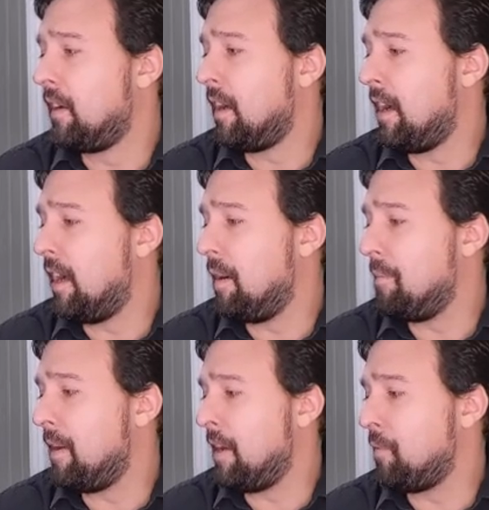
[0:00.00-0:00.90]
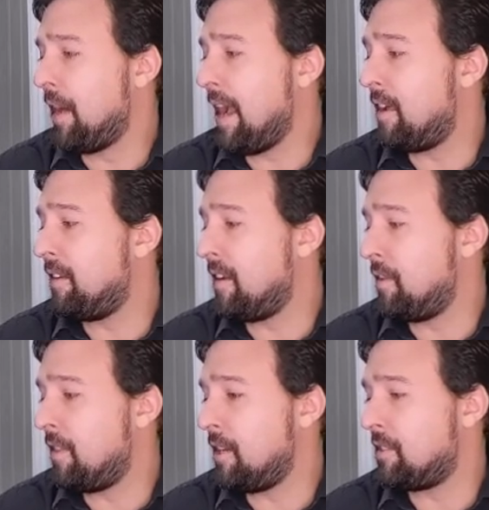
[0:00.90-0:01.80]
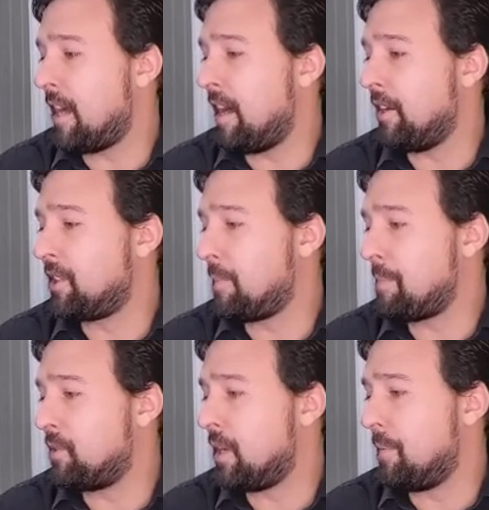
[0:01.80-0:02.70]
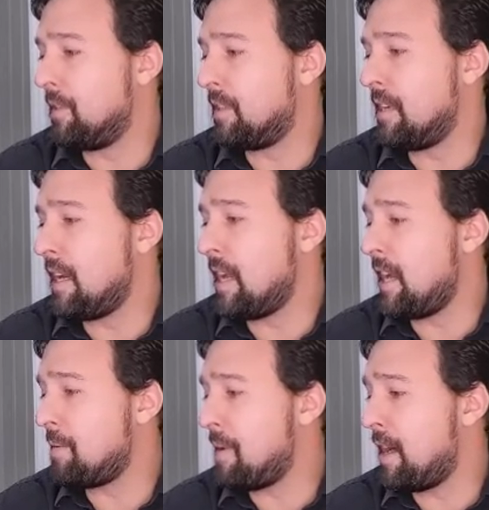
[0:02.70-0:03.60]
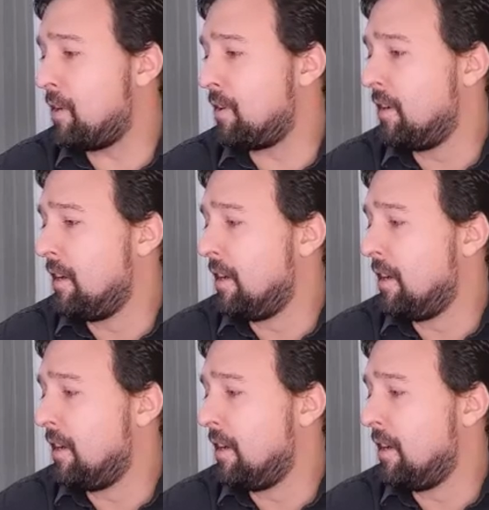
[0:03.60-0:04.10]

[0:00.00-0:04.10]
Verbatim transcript: Um, in reality, these tires come up to someone's knee about,